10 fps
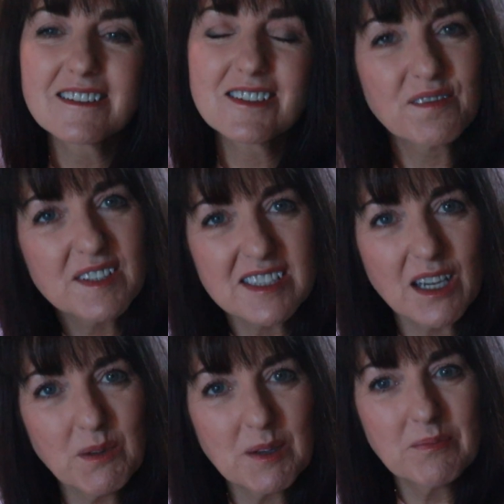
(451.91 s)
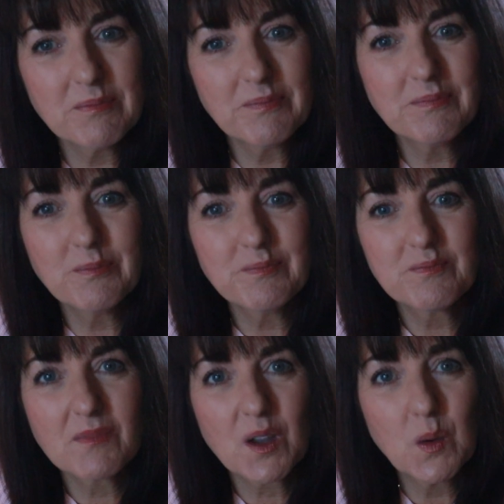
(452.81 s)
So if you see me
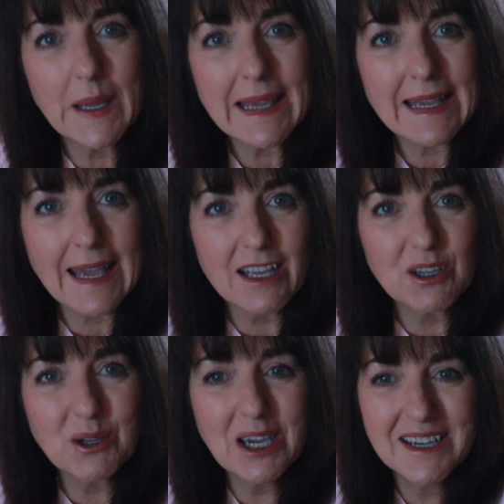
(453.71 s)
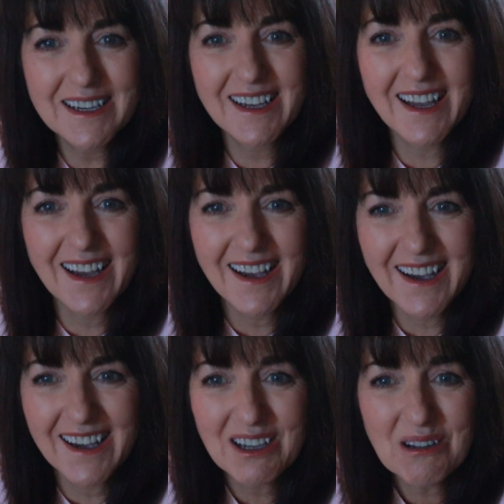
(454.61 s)
winking at you
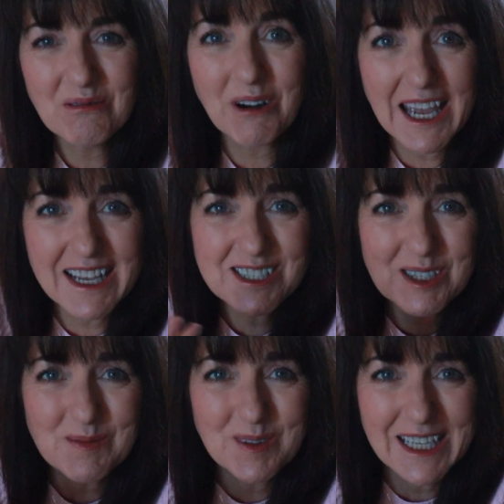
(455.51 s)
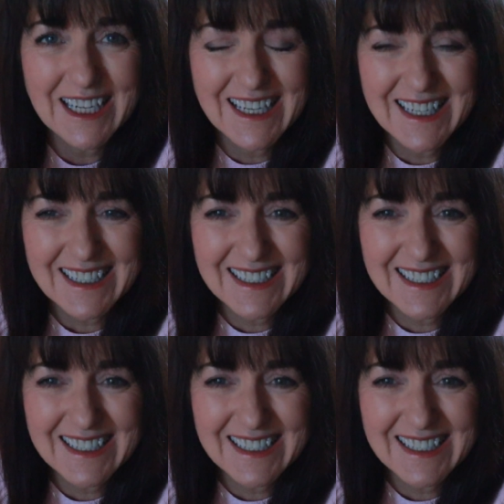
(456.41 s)
randomly,